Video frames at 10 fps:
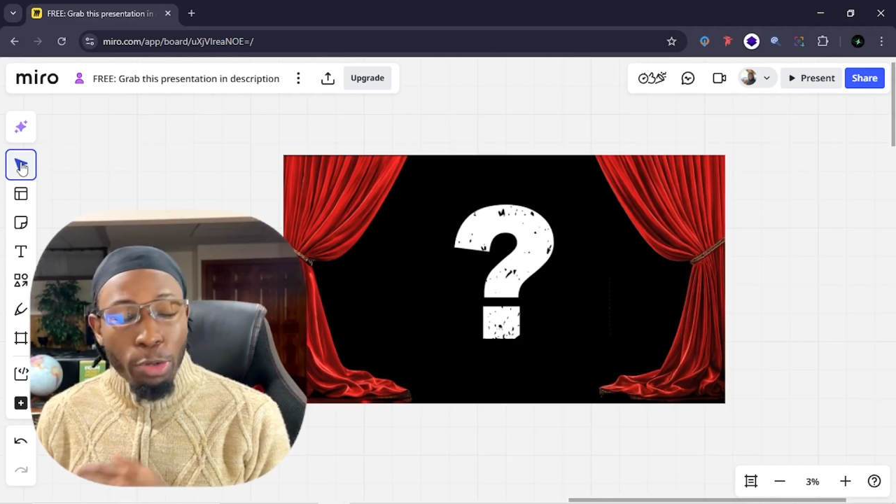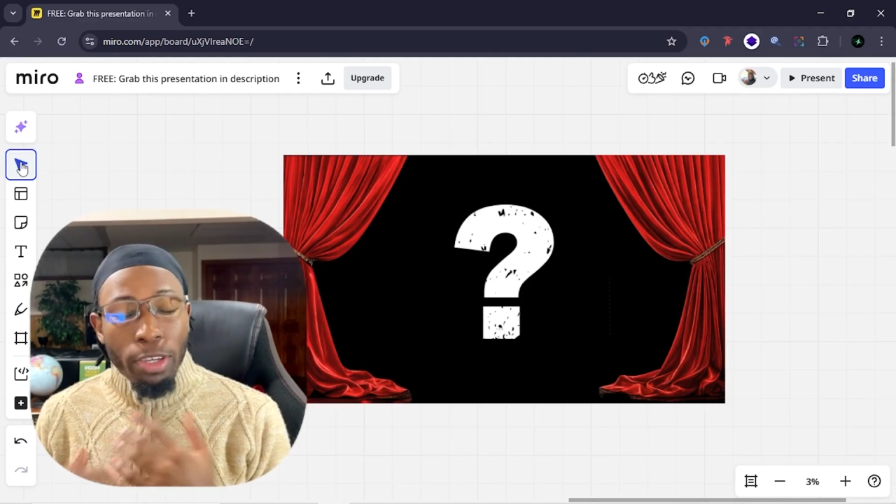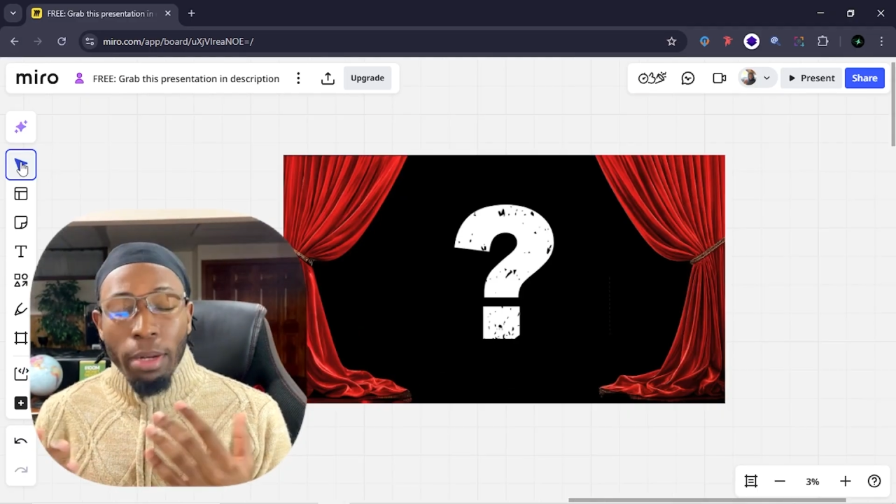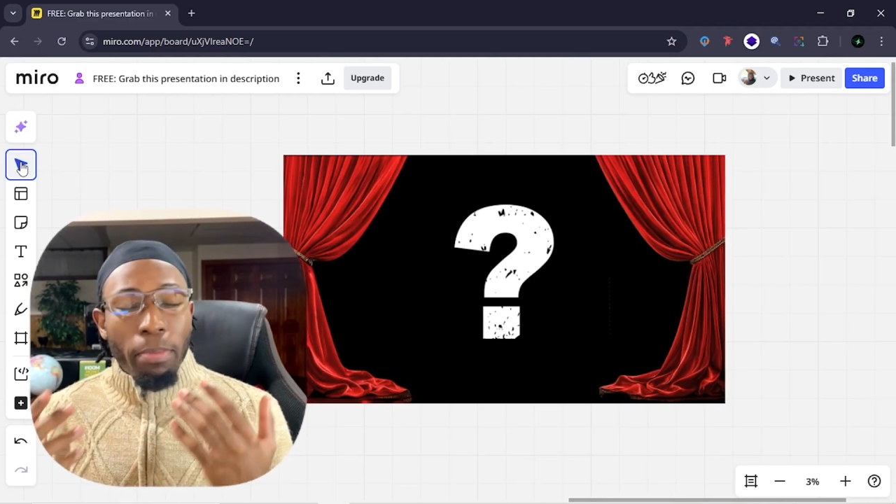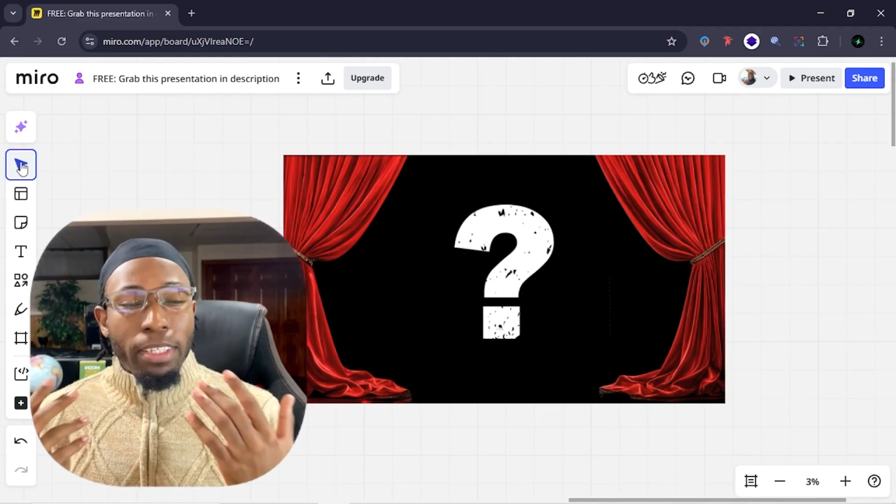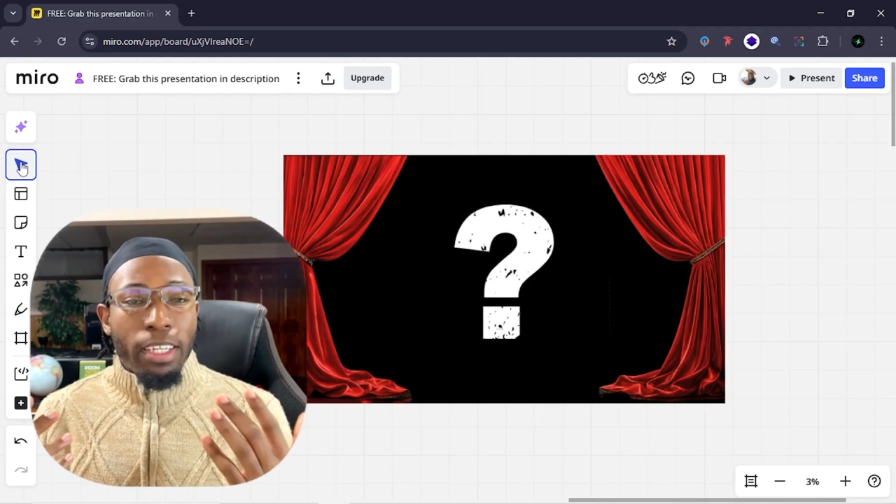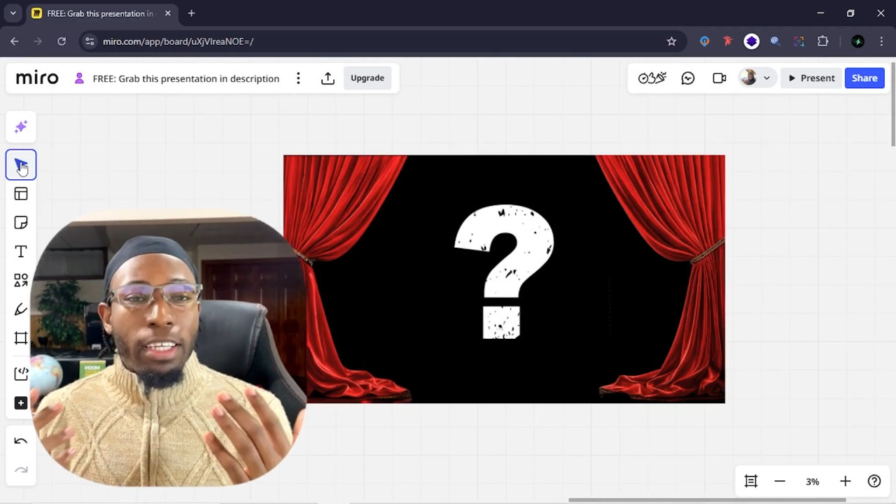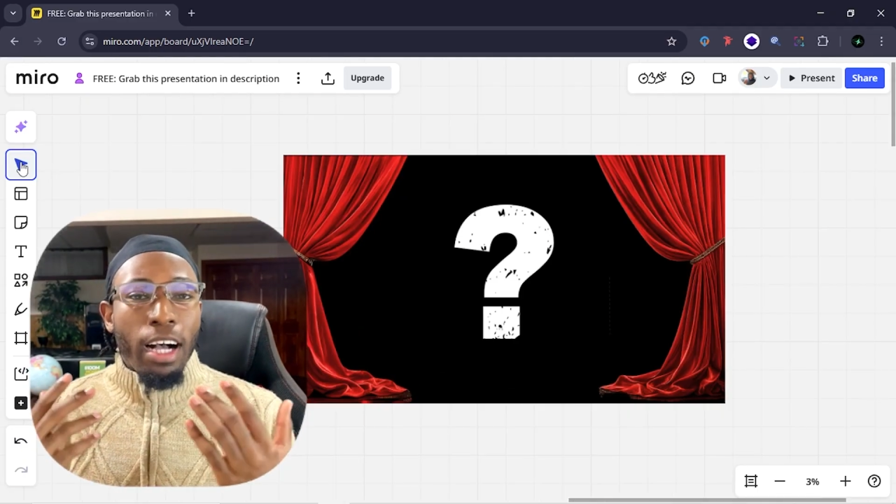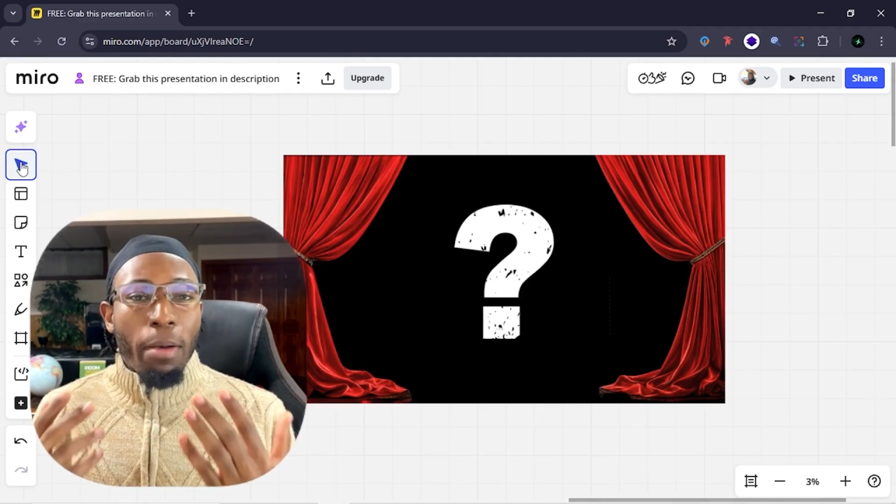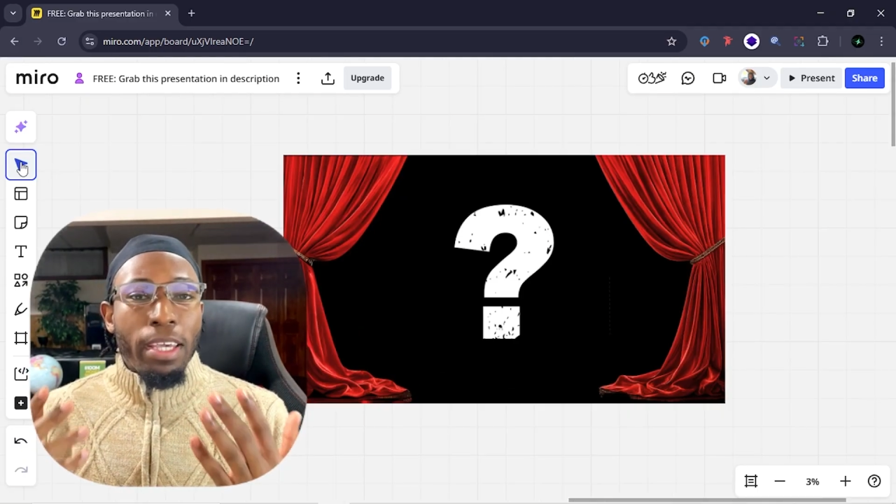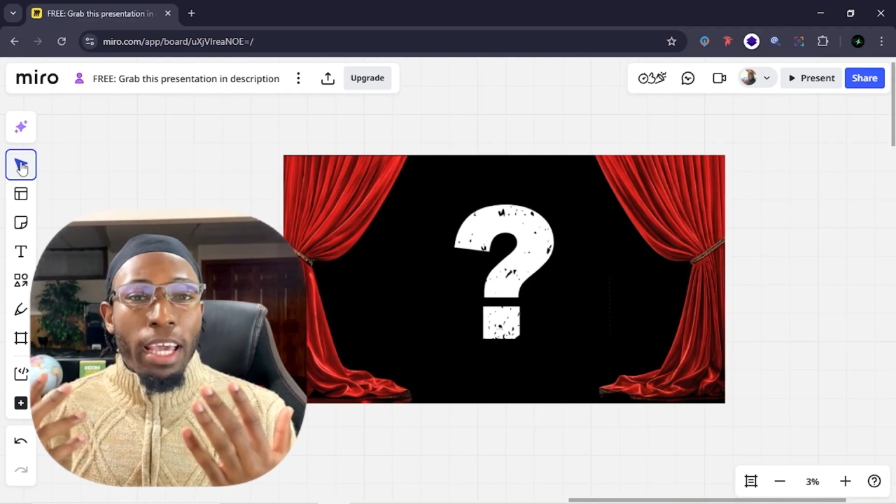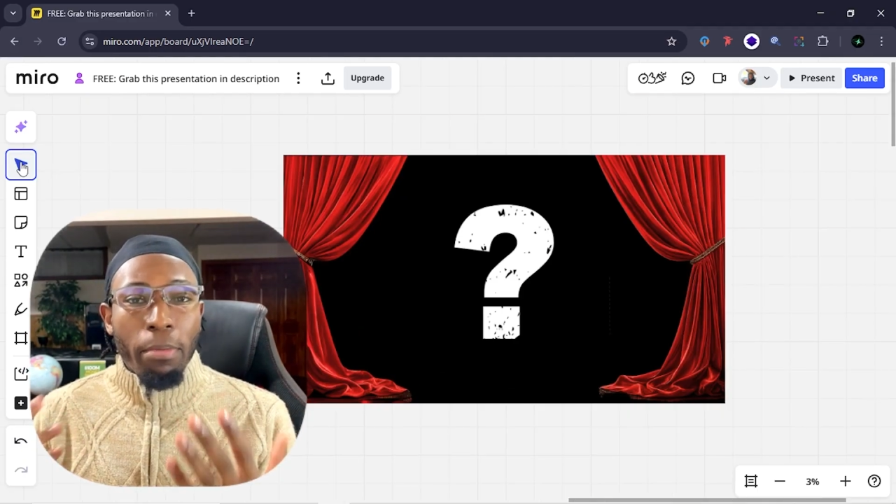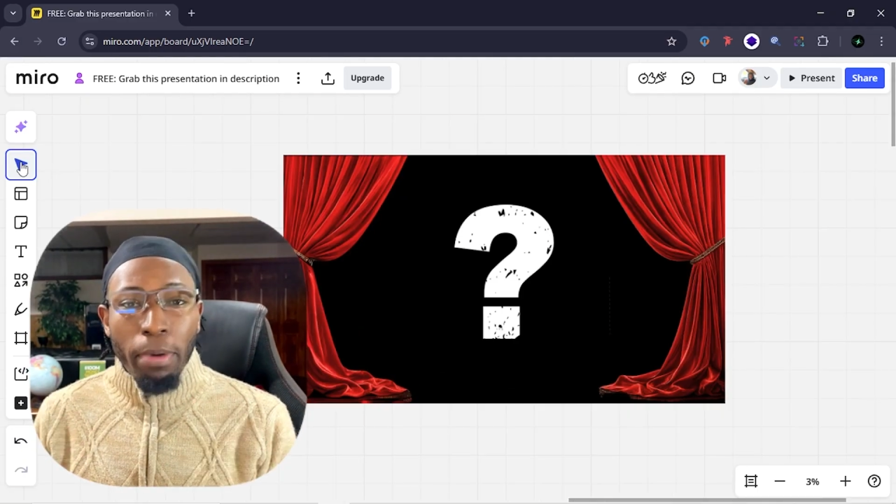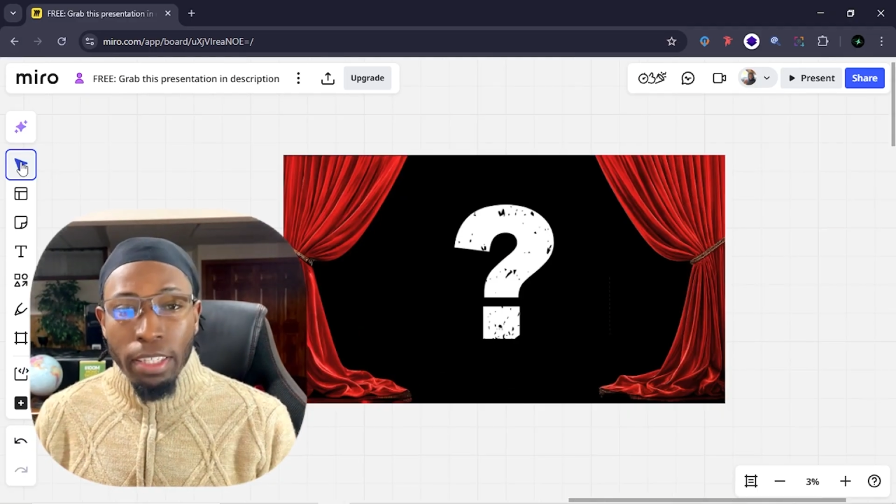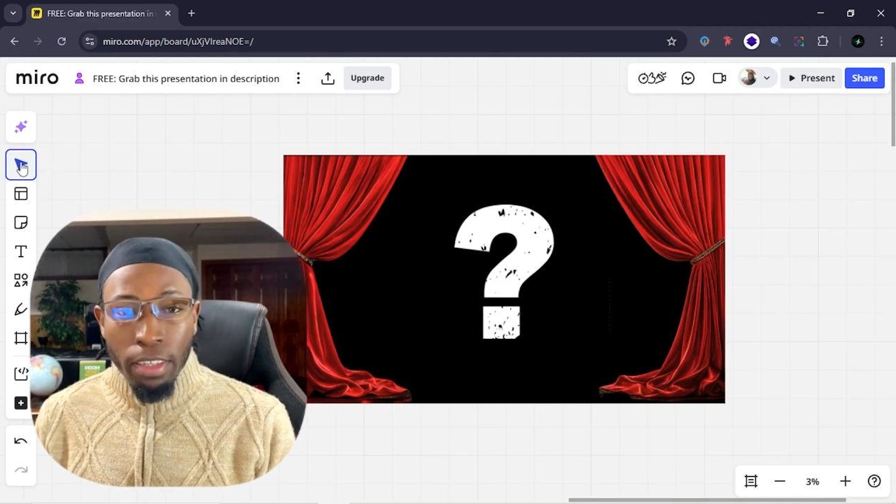you can basically copy
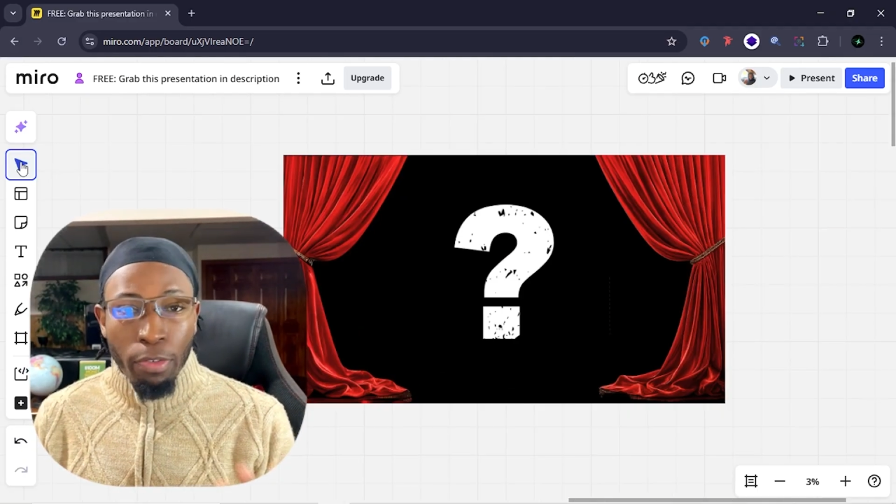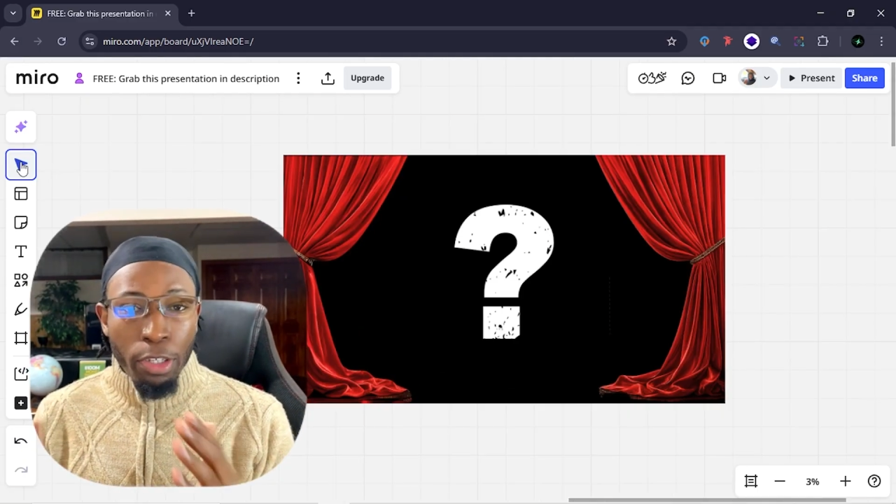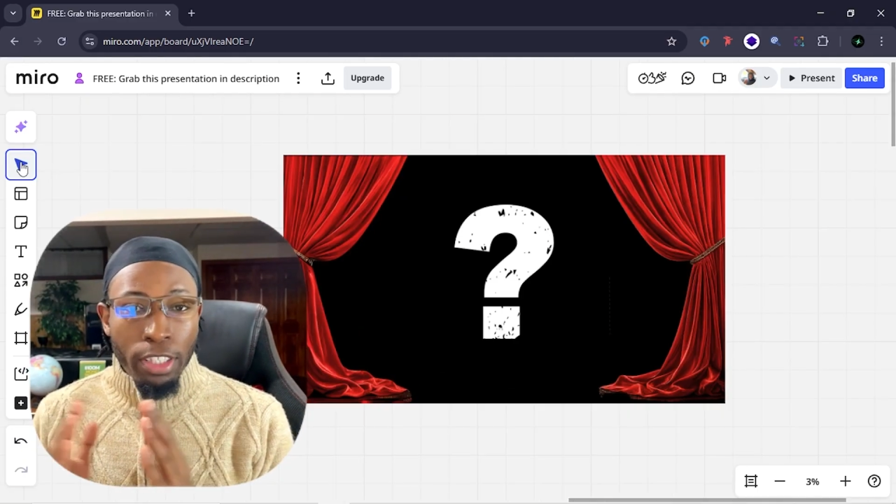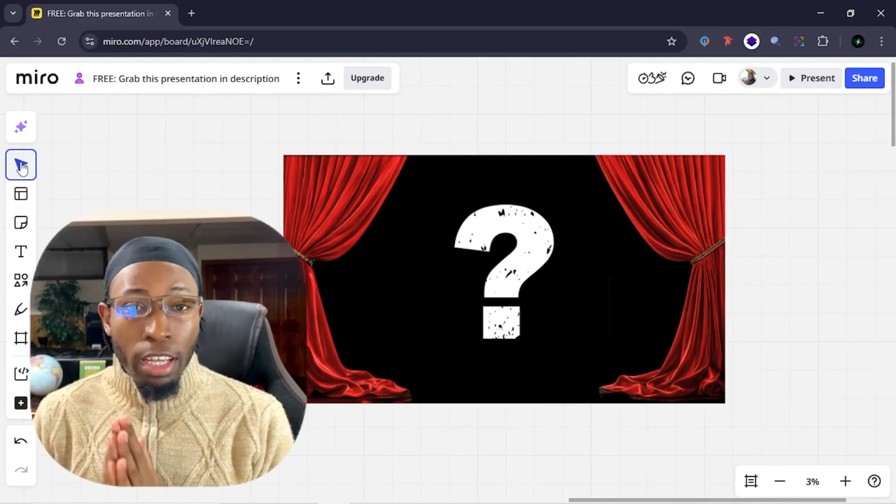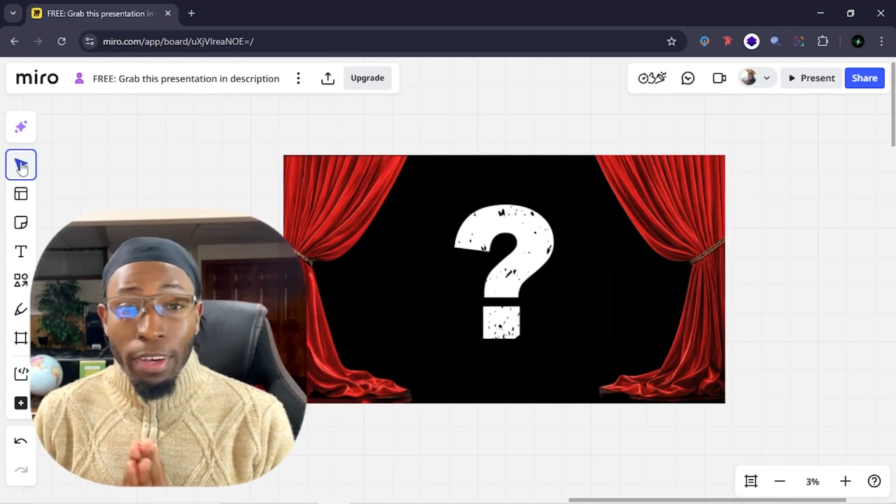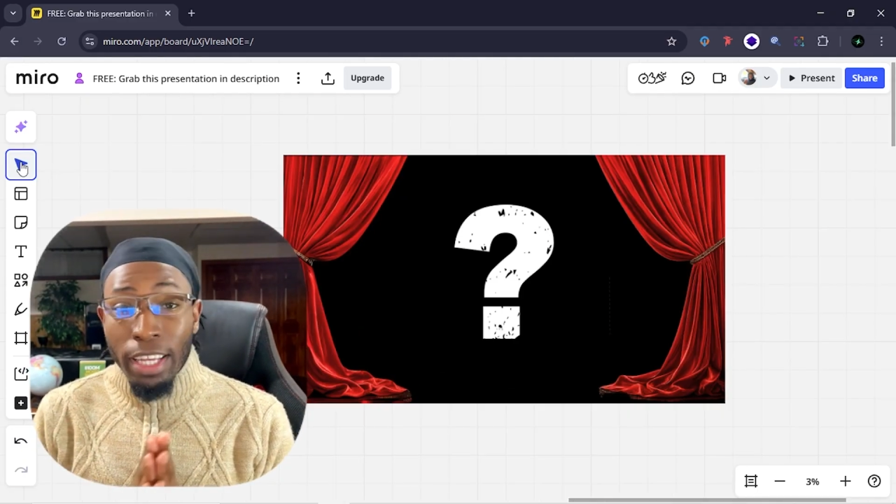and paste it for yourself